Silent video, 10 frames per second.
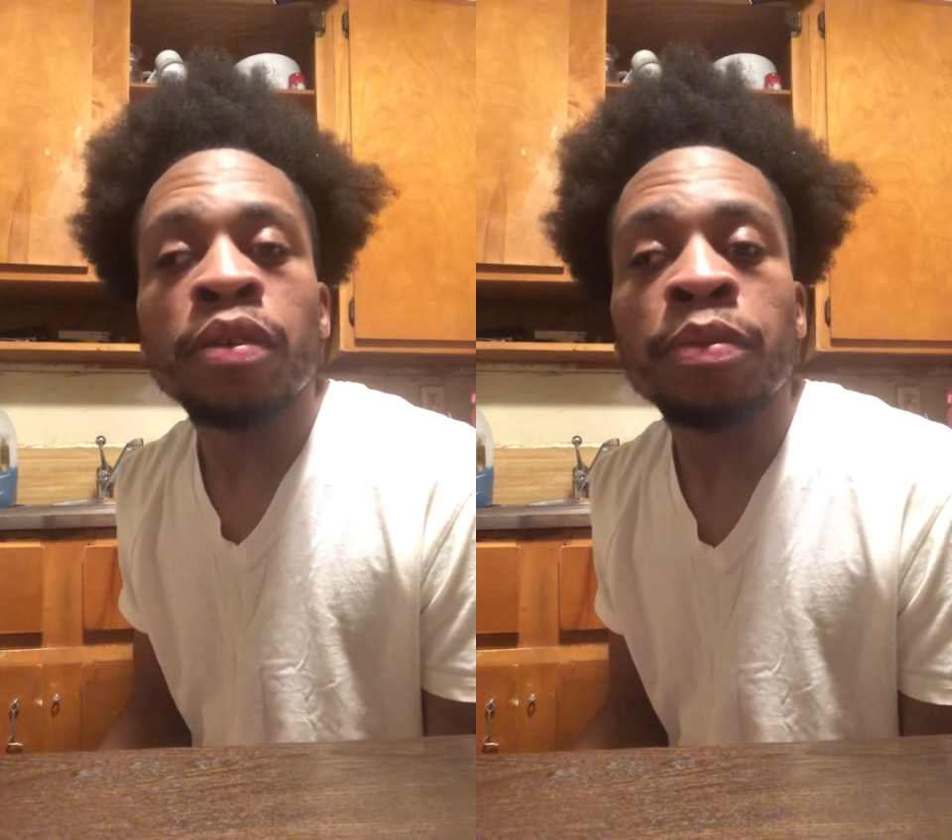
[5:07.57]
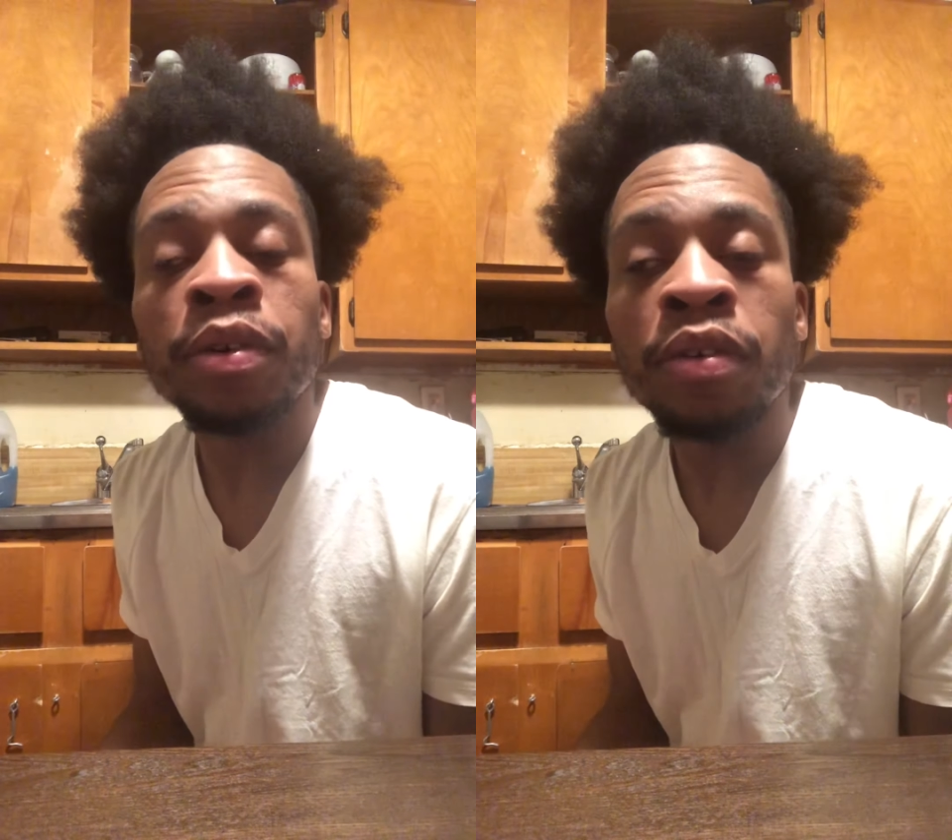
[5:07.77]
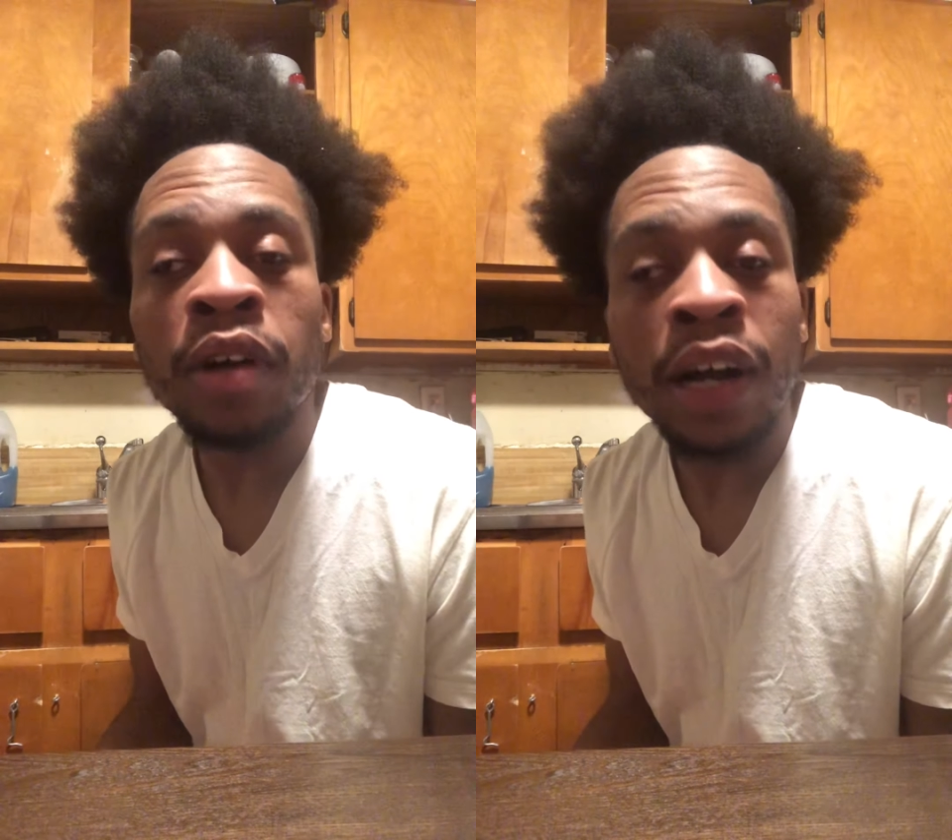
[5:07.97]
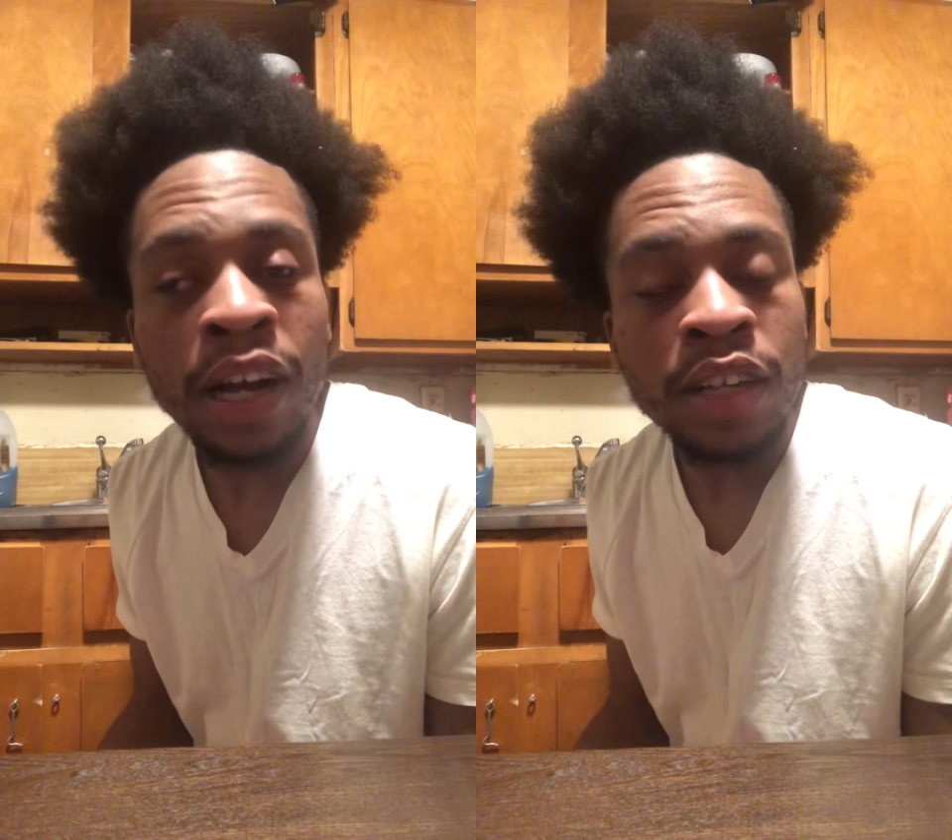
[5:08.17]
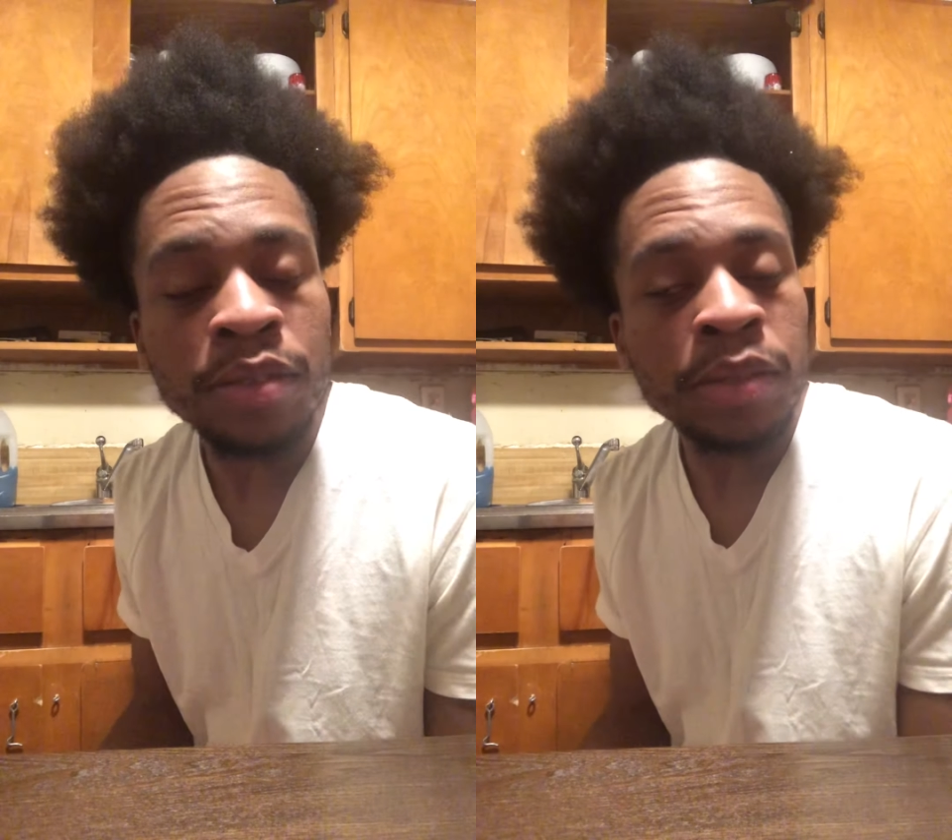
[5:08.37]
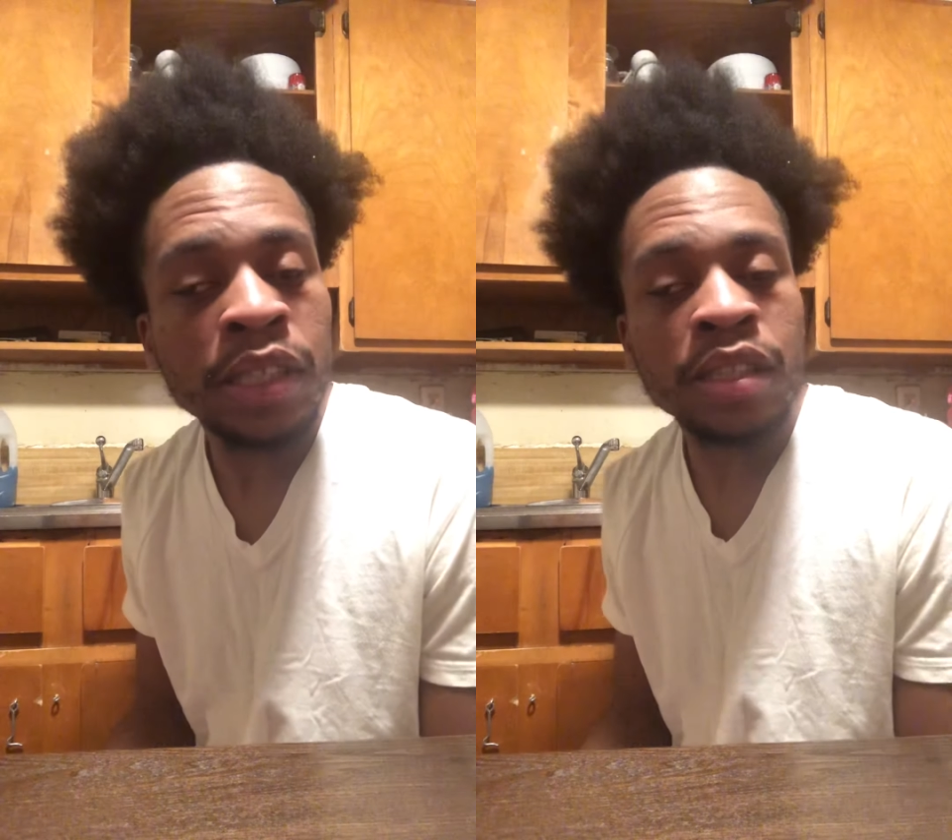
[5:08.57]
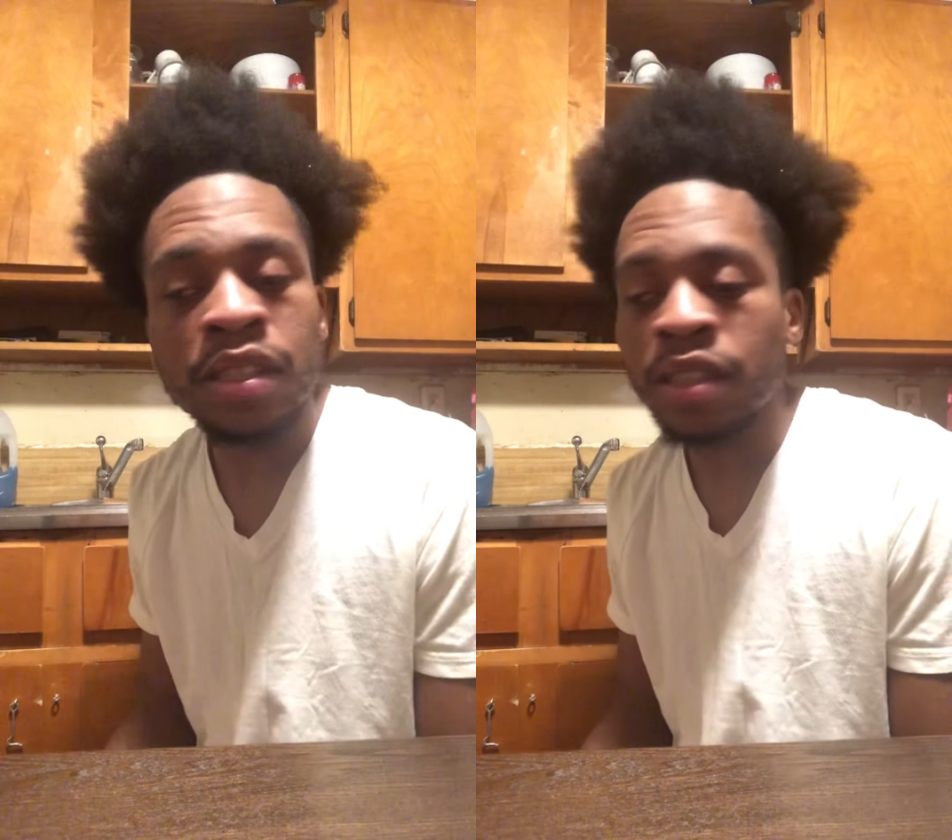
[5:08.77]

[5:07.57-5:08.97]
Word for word: Bill Cosby